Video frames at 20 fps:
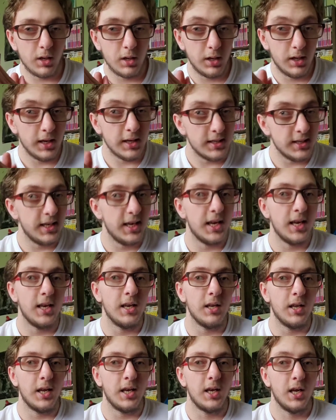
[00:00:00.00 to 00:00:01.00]
because
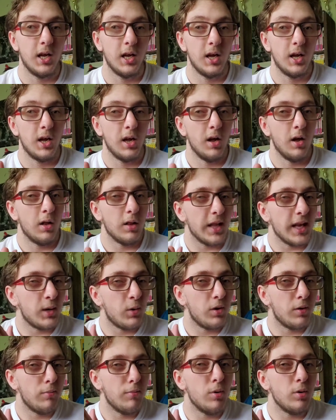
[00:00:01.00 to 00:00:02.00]
again, like like
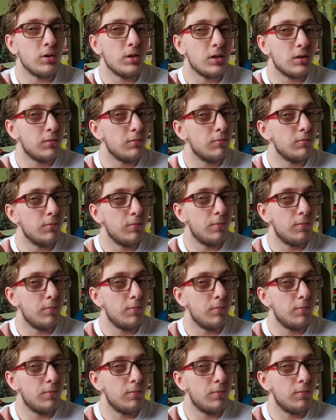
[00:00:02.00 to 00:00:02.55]
with most